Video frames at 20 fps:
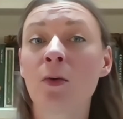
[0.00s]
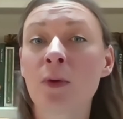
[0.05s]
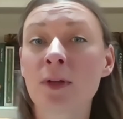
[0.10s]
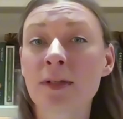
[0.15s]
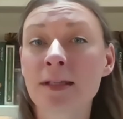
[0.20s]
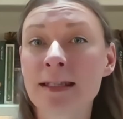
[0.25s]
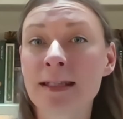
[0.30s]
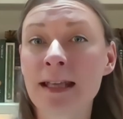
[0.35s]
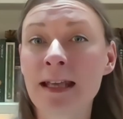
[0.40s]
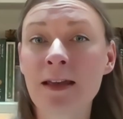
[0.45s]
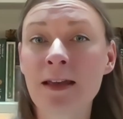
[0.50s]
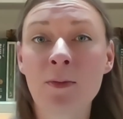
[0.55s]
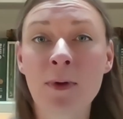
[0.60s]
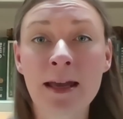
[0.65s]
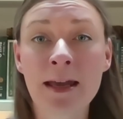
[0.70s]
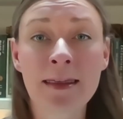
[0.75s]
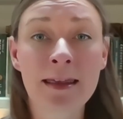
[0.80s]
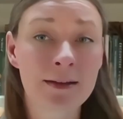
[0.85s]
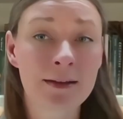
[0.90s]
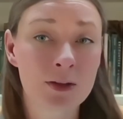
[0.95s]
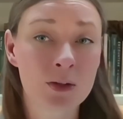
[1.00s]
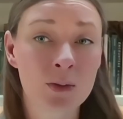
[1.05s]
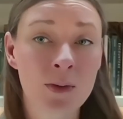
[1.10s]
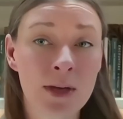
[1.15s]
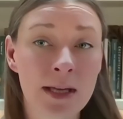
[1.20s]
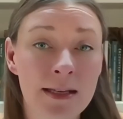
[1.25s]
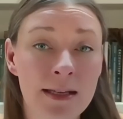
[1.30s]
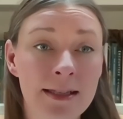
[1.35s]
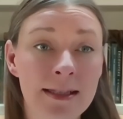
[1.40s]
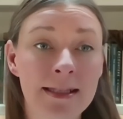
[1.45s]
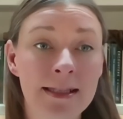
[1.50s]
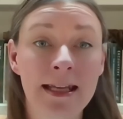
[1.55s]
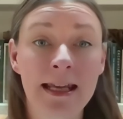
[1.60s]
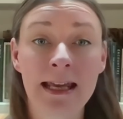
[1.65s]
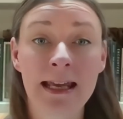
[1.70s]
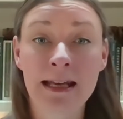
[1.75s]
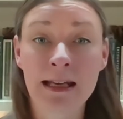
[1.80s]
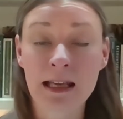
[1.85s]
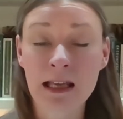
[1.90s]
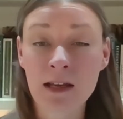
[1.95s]
We'll see why that twist
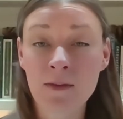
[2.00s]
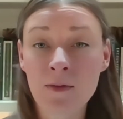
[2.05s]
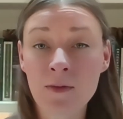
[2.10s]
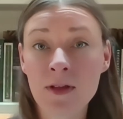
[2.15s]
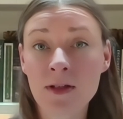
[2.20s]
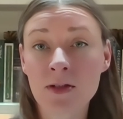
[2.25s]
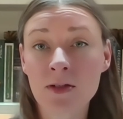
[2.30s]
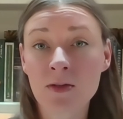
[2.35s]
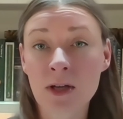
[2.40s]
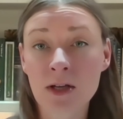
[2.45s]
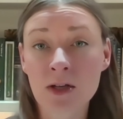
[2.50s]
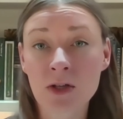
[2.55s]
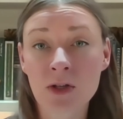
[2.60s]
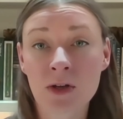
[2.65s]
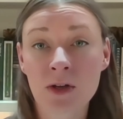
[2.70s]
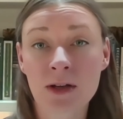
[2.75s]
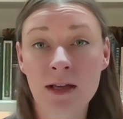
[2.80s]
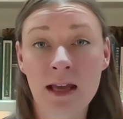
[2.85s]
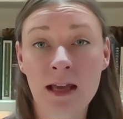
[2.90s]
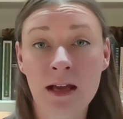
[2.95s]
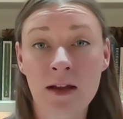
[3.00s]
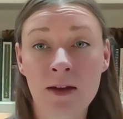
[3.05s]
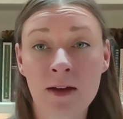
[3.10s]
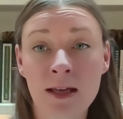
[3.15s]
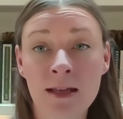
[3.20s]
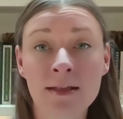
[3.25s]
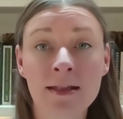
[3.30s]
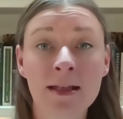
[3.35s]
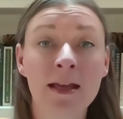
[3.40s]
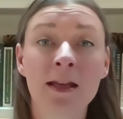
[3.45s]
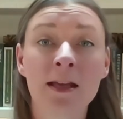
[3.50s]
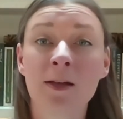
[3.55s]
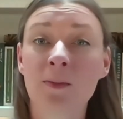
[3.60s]
and even the structure it carries